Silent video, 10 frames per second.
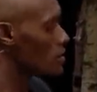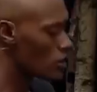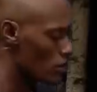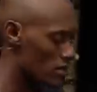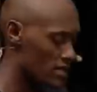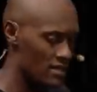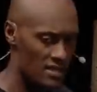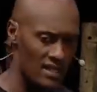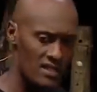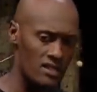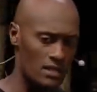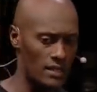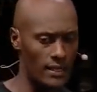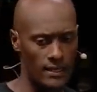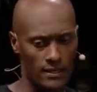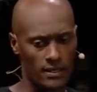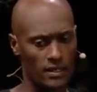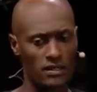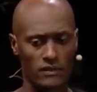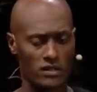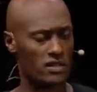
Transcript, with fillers: So it's essentially a, a nervous